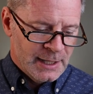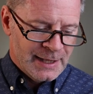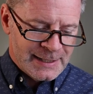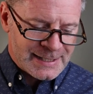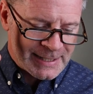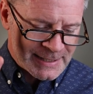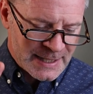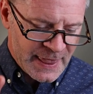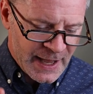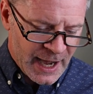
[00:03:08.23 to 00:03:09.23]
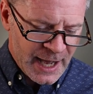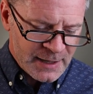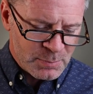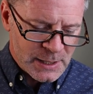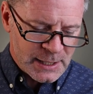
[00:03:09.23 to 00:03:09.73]
This does
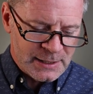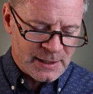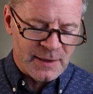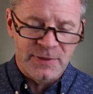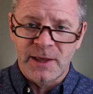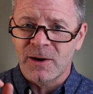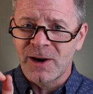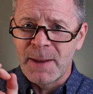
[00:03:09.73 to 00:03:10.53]
not mean that they are